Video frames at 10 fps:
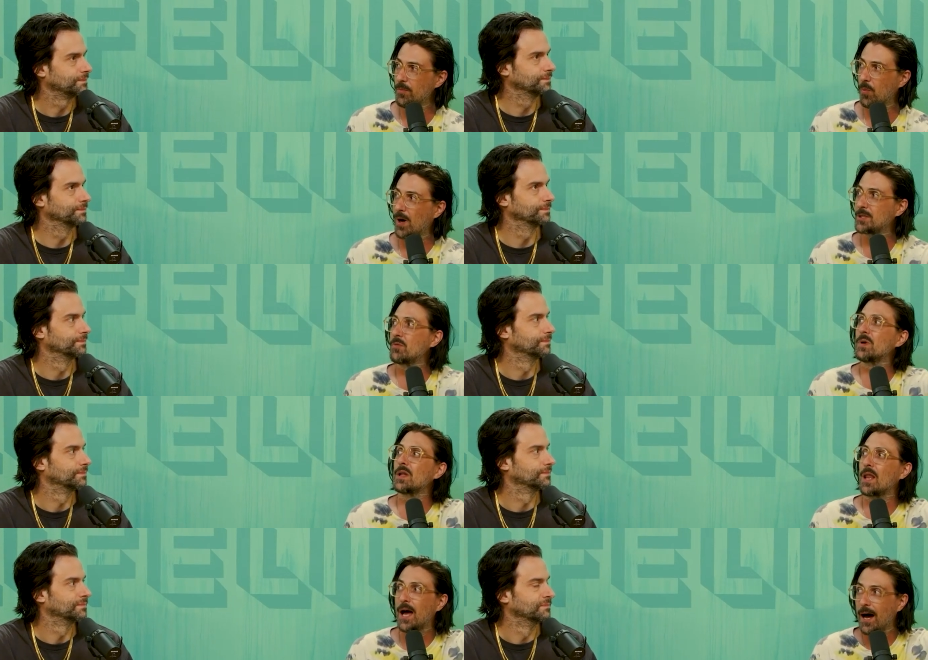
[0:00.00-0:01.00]
Speaker 1: mm. watch it
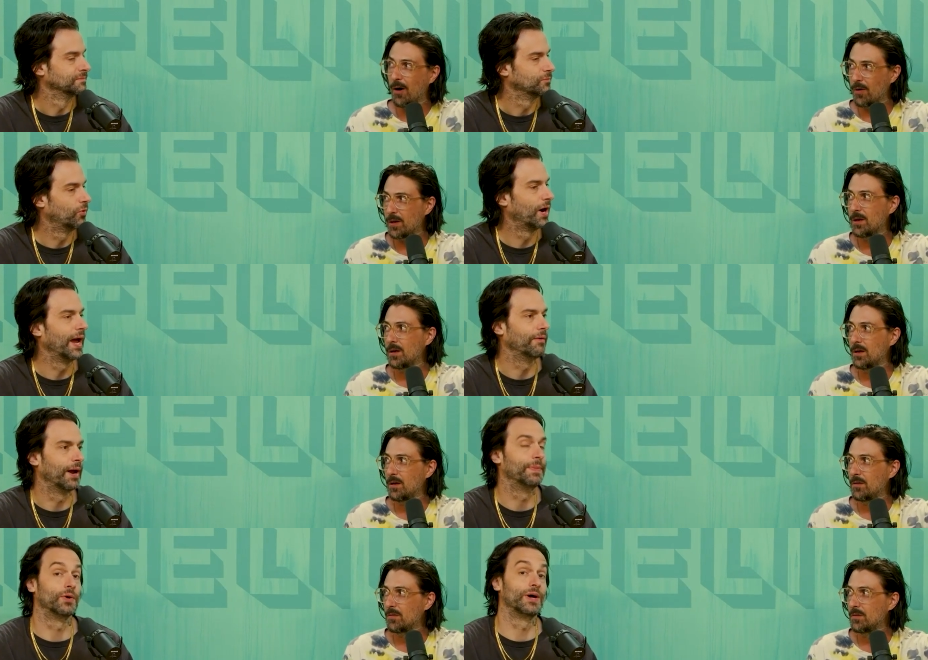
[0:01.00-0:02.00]
real loud.
Speaker 2: Right,
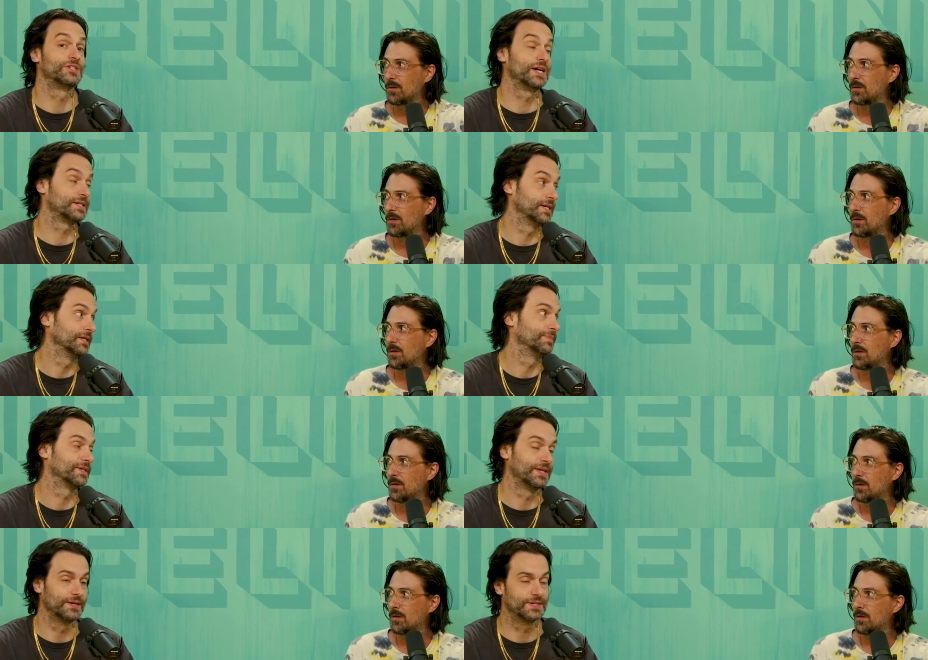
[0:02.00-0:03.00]
right. But don't watch sex scenes
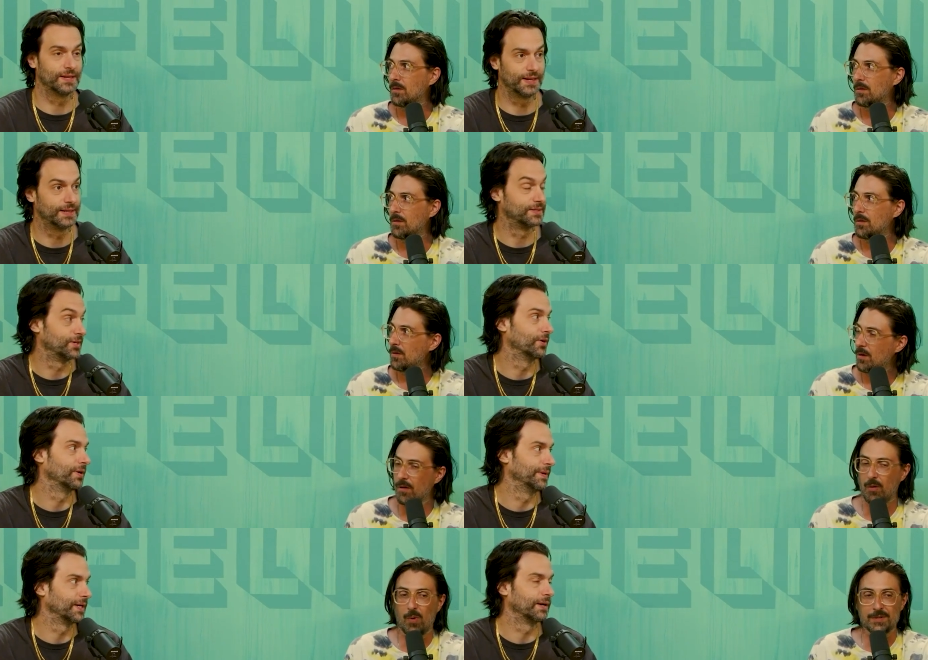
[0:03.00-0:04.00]
because then it'll sound like it's you no,
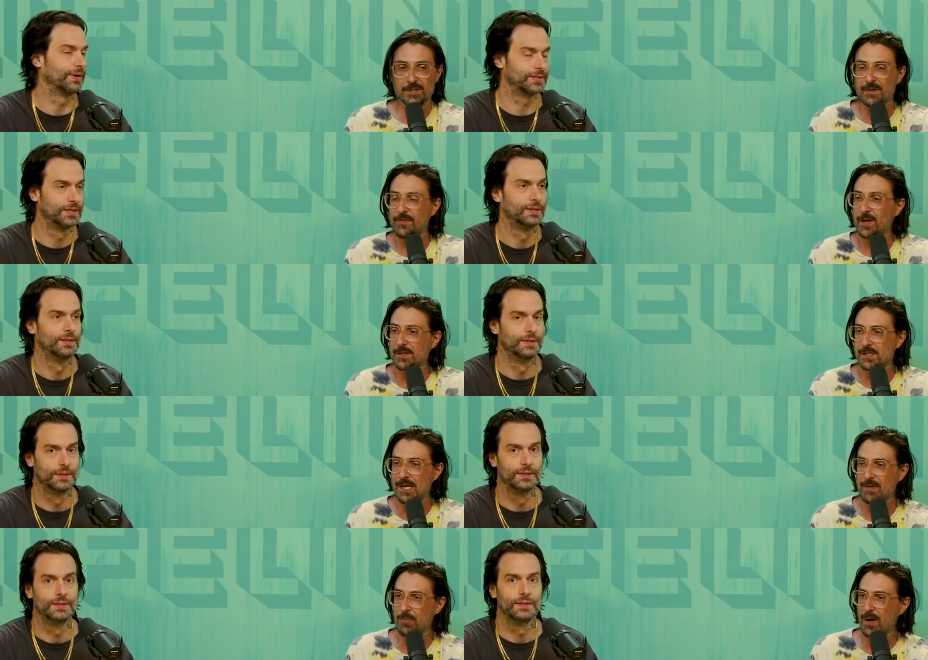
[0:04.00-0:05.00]
know. No, like watch like
Speaker 1: fucking
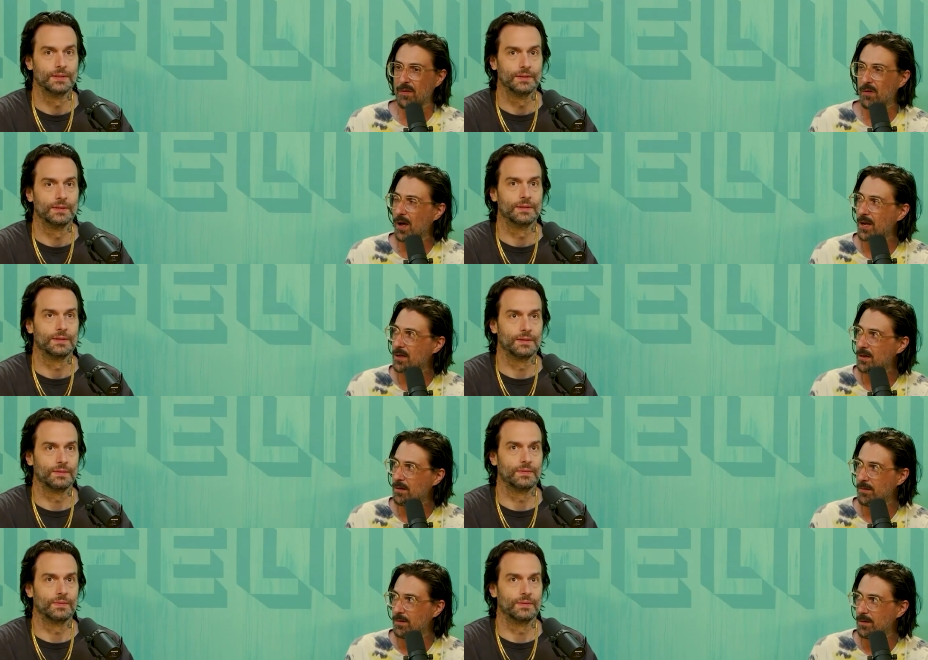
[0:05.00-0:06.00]
Saving Private Ryan. You
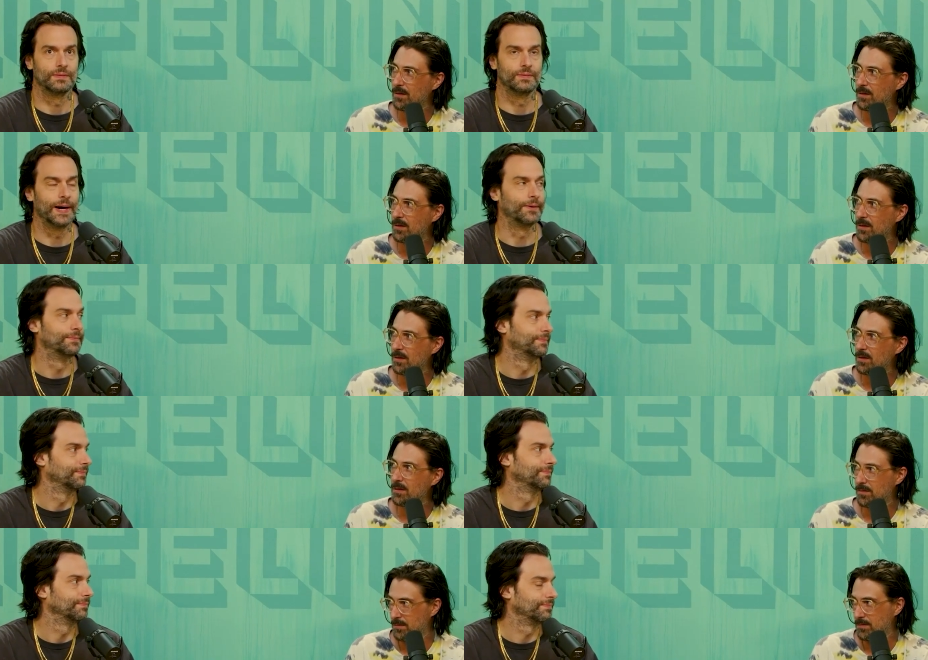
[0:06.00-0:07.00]
know. Wow.
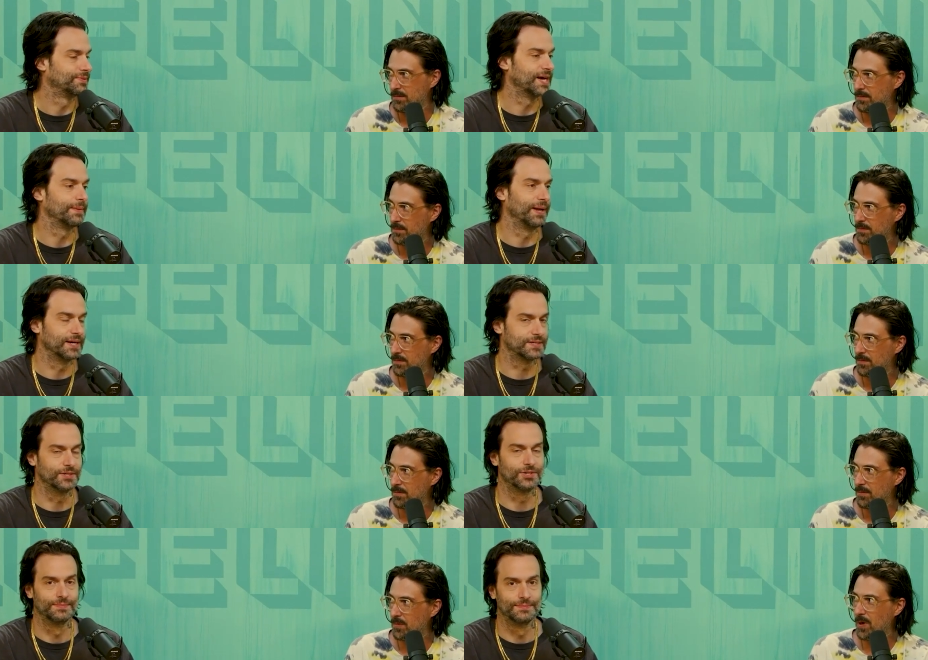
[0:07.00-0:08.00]
Speaker 2: Sad
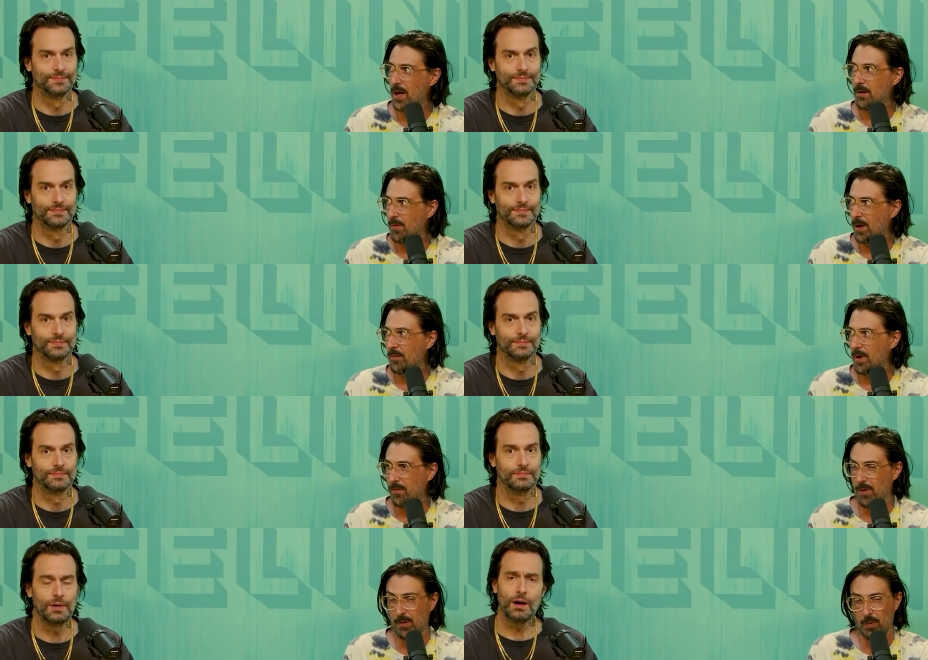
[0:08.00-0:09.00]
Blastage.
Speaker 1: Right, right,
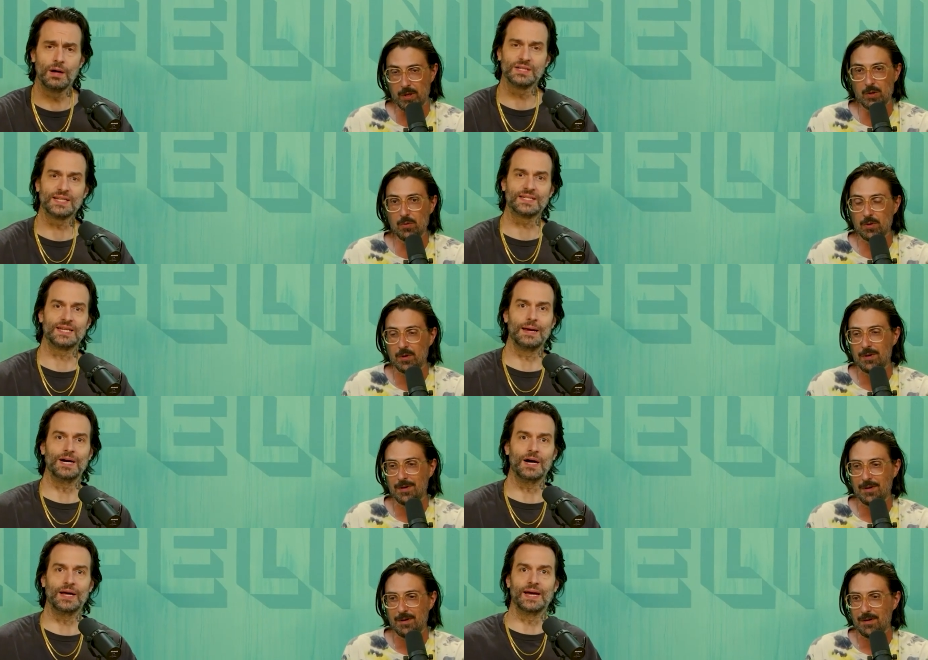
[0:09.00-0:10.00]
right, right.
Speaker 2: Oh, is you... that the
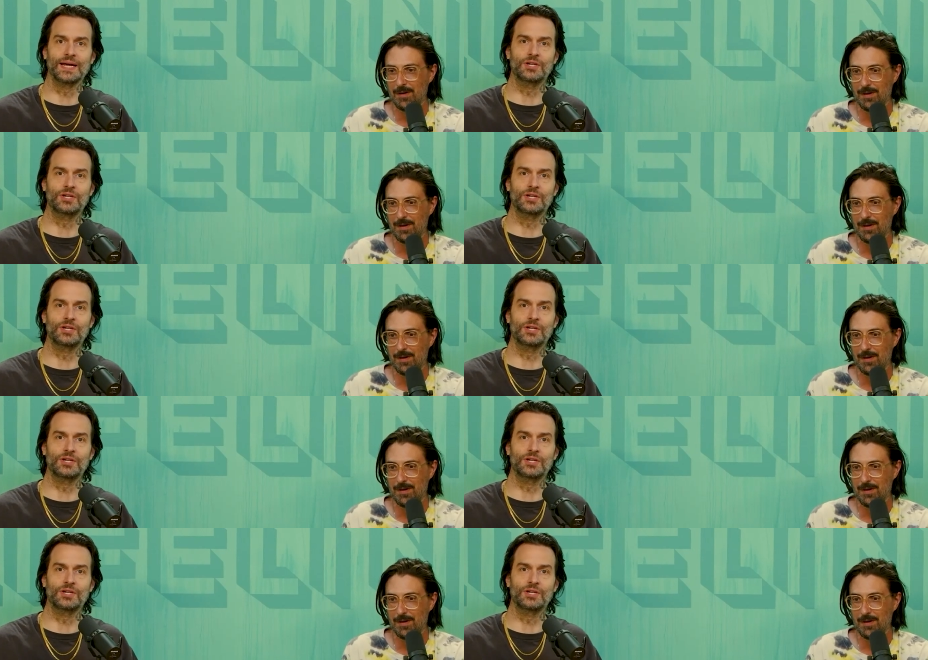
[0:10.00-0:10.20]
same guy that he